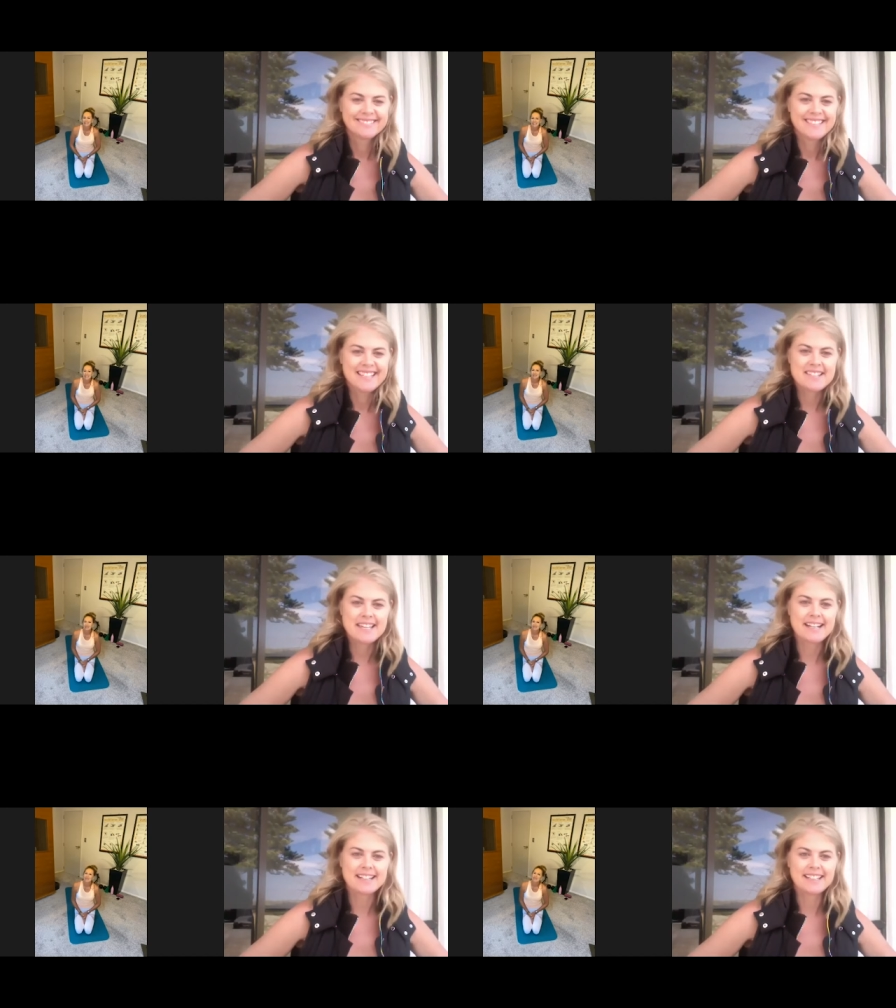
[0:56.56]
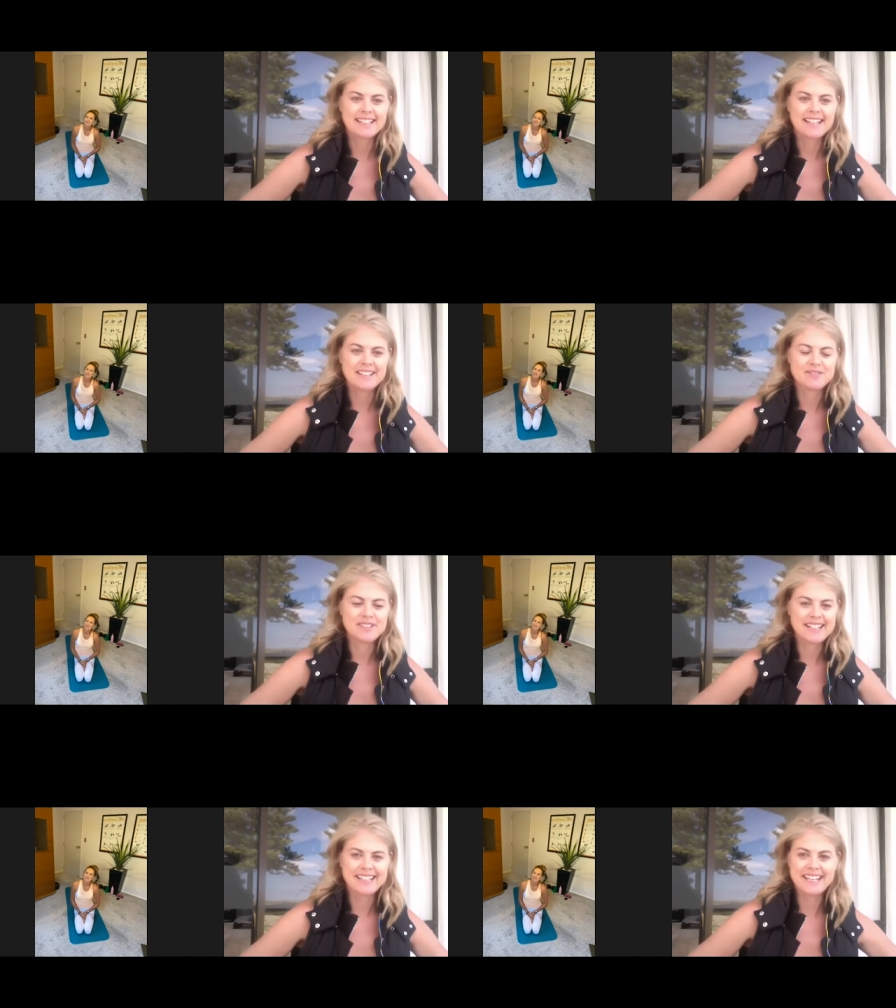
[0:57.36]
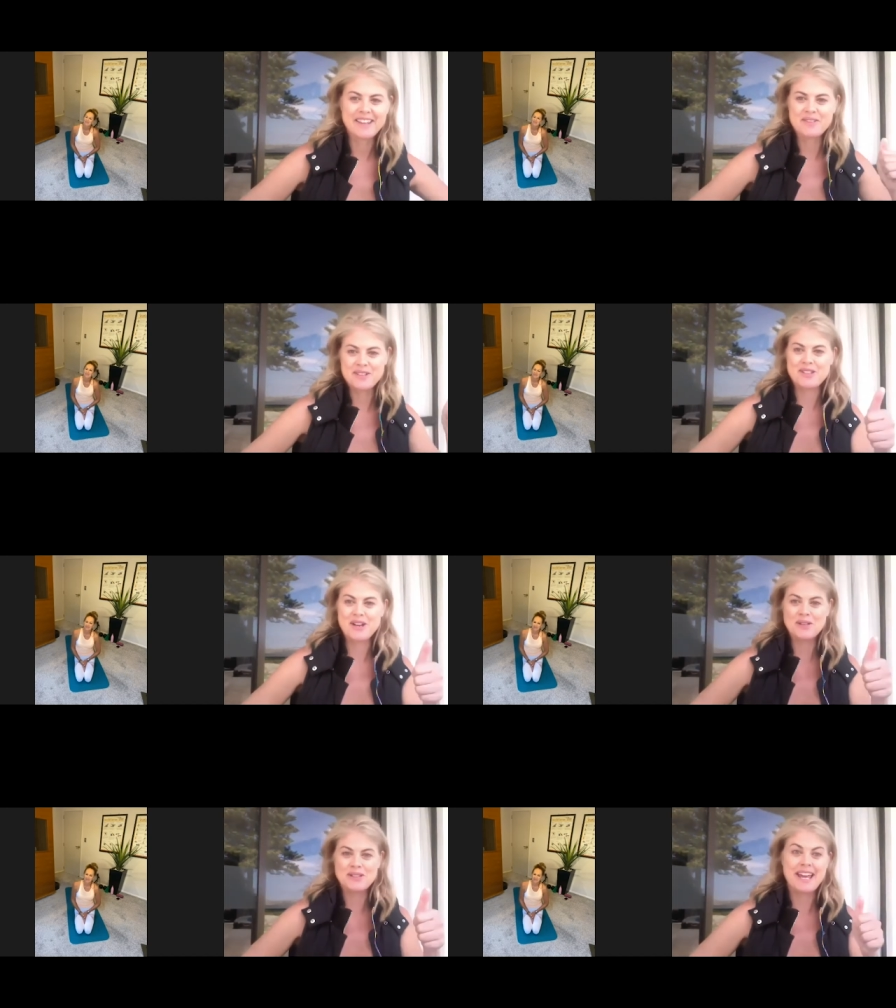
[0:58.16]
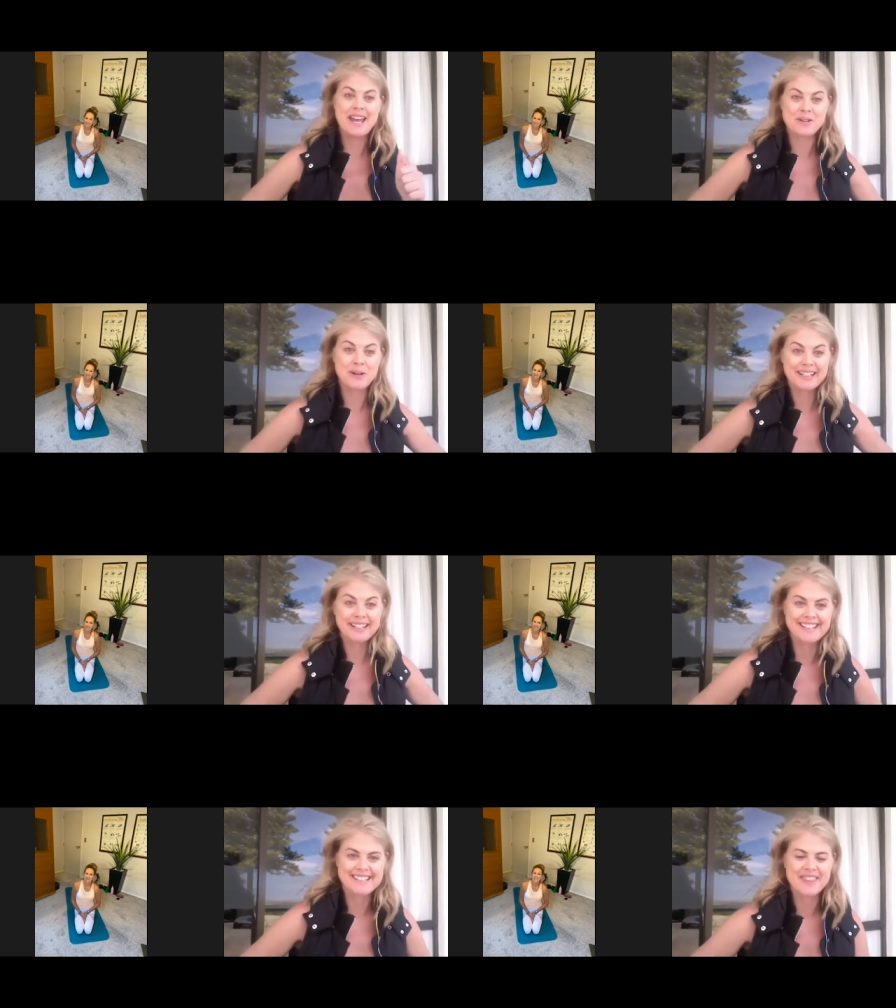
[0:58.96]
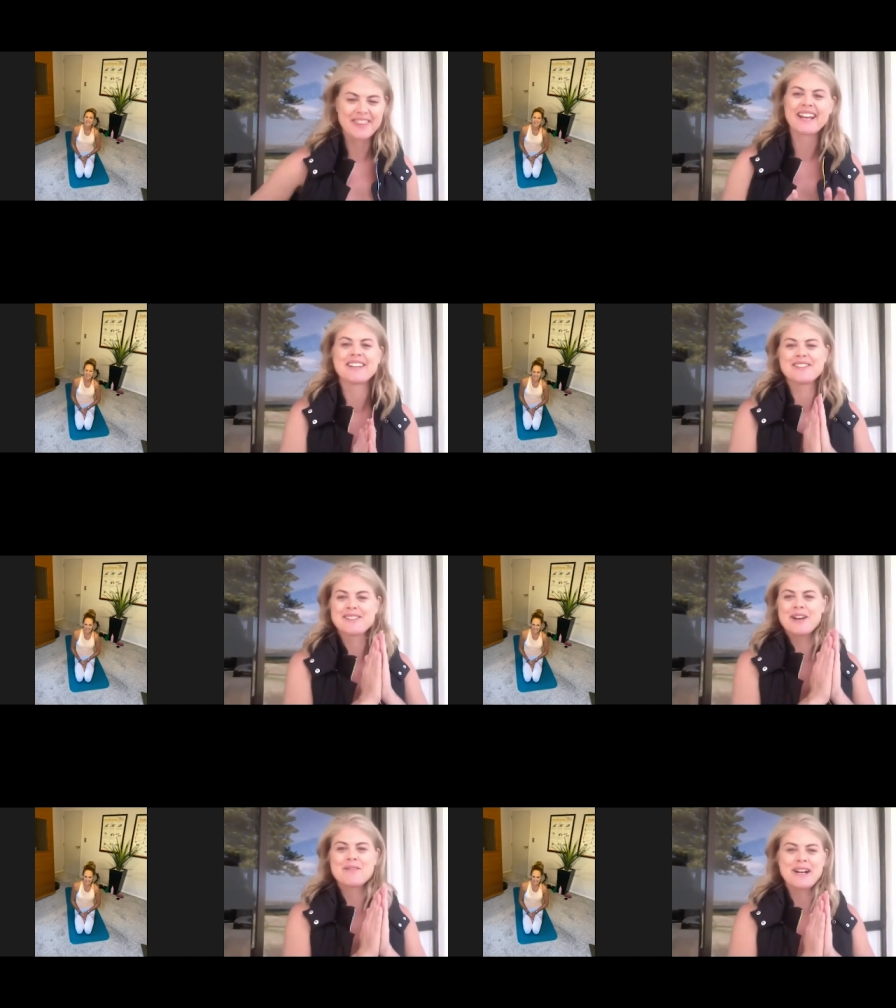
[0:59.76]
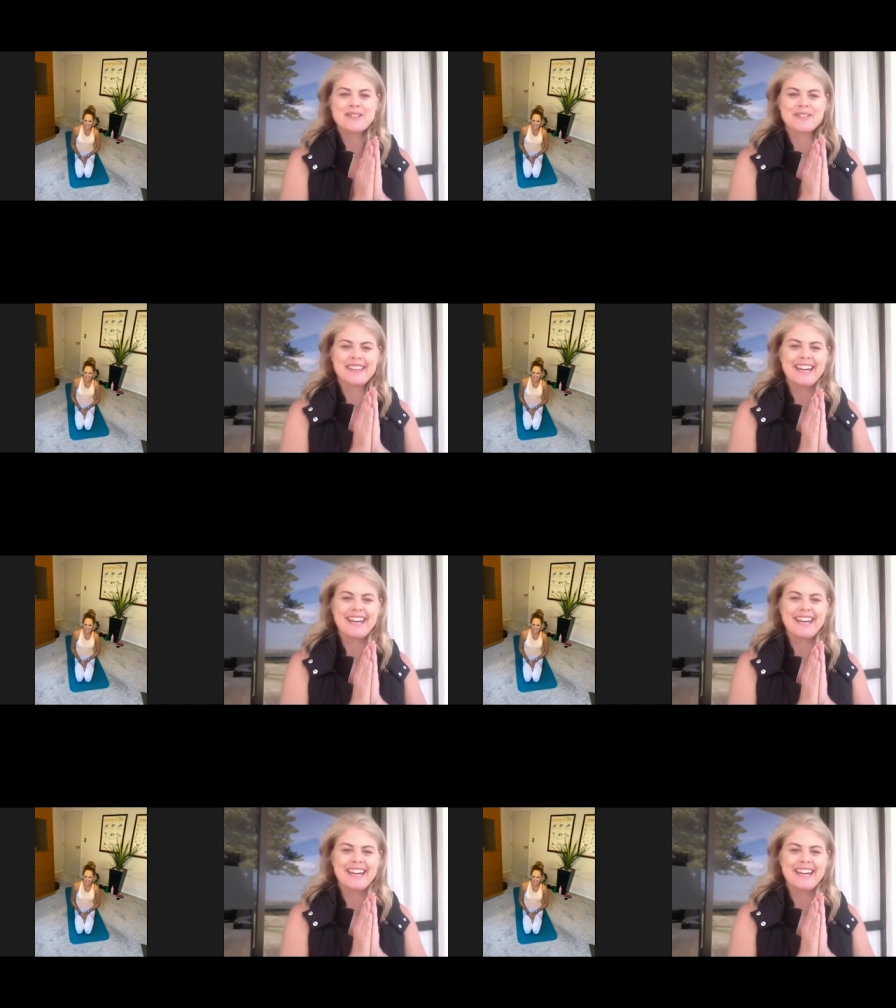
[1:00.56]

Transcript: Exactly, and really get the results and quickly. So, thank you so much. Yeah.